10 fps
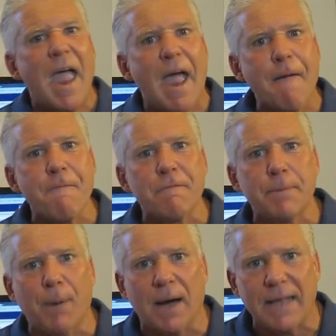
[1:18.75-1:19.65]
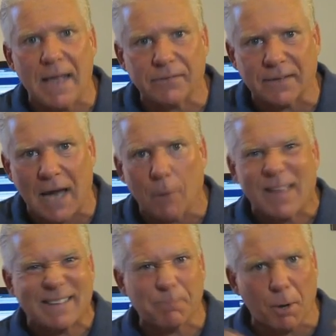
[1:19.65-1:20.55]
Everybody has to
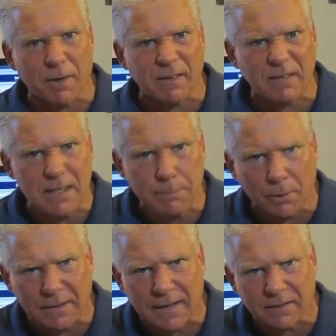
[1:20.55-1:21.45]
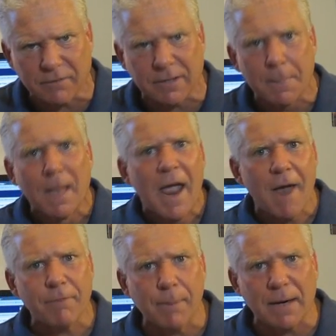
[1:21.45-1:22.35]
count. That's part of the team building activity.
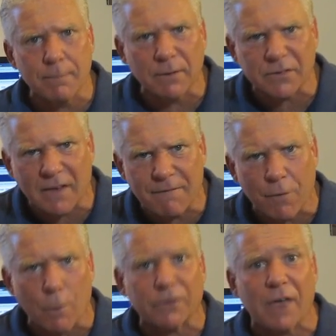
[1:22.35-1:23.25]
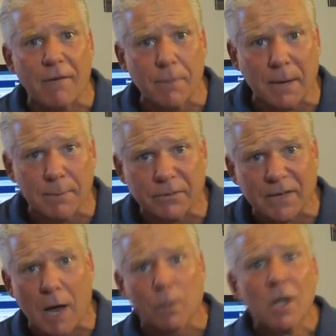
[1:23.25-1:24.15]
Everybody must stay focused. Everybody
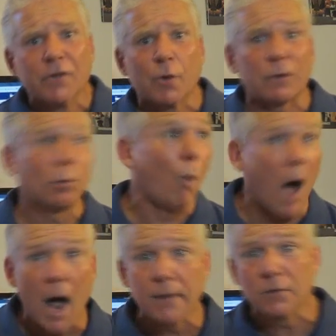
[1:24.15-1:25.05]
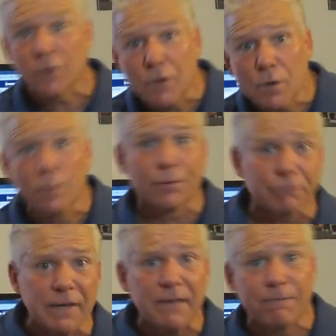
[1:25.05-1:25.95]
must count. So it's 1, 2,
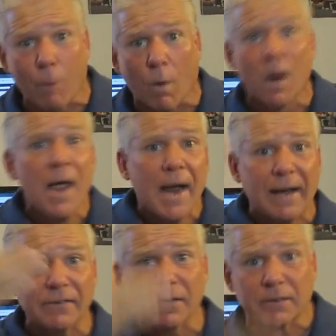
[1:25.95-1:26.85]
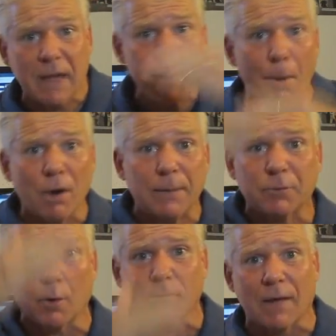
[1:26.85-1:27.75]
3, 4. And as the tape ball
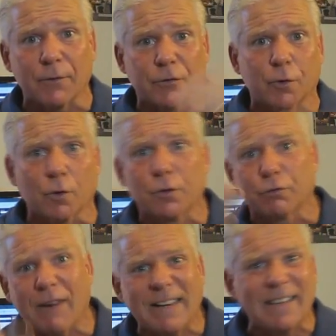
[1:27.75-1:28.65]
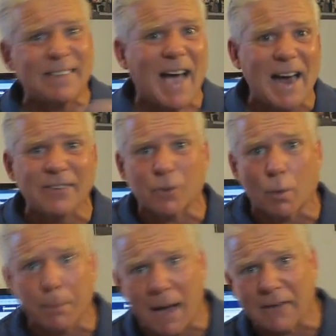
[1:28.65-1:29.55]
keeps going around the circle, you're trying to get the highest
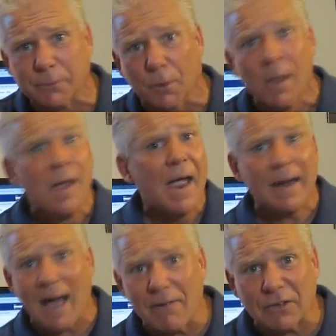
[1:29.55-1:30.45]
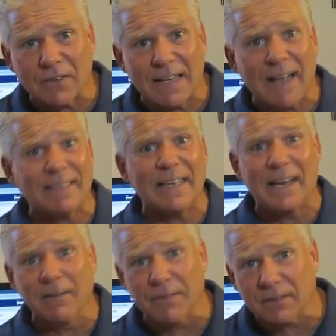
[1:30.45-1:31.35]
score possible. And obviously, at the
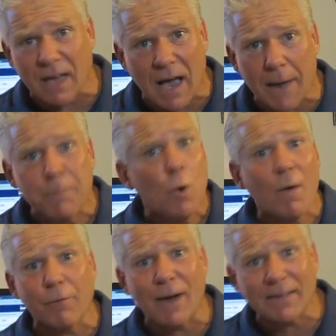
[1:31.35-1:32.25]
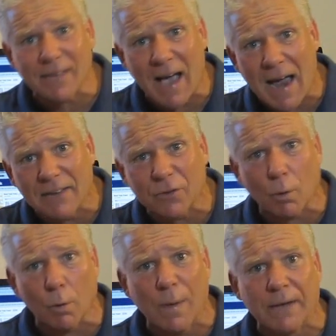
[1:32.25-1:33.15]
end of the time, whoever has the highest
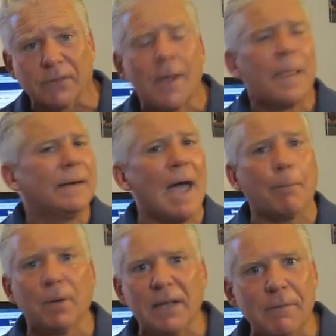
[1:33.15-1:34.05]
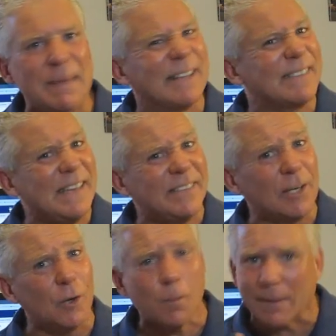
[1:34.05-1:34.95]
score wins. Now, believe me, it's
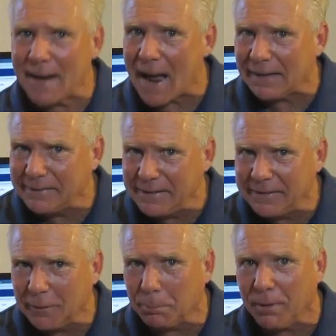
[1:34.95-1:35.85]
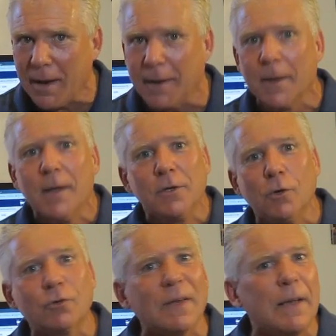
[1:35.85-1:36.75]
easy to learn, but not as easy to play.
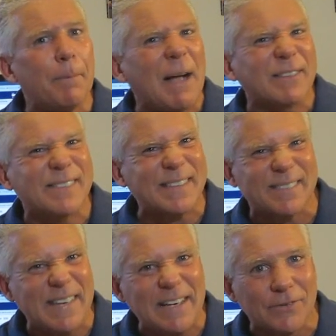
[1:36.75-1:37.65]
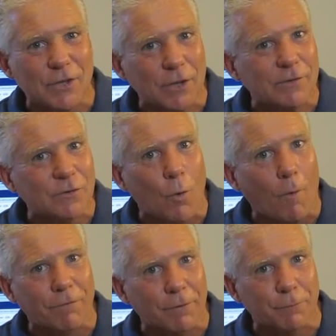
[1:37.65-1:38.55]
Usually about 16 is a good
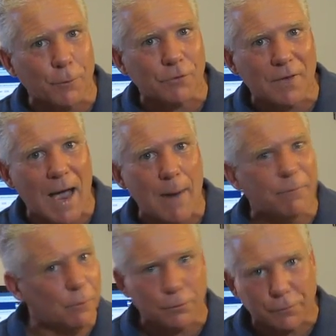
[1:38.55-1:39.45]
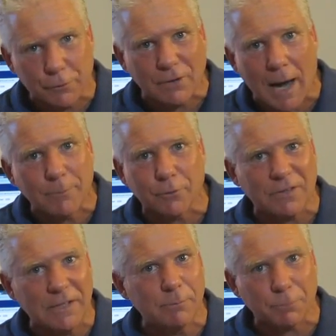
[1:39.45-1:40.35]
score for the first few times your
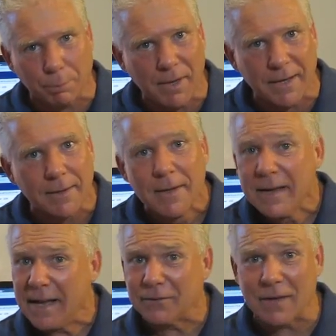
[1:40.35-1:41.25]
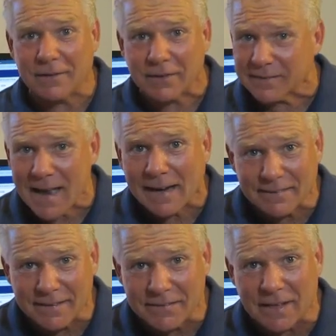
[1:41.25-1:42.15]
teams play it. It's not
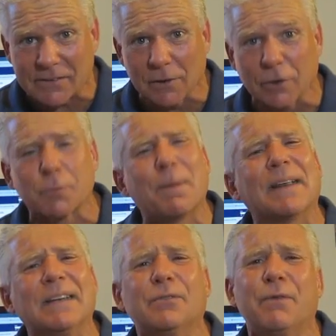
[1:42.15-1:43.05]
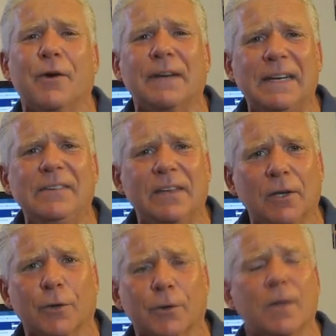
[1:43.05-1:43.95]
as easy as it looks, but it is very easy
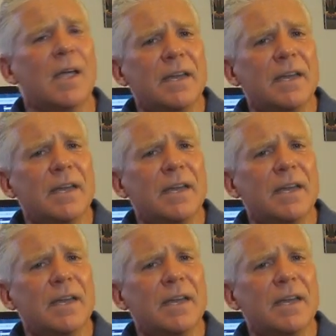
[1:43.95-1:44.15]
to learn.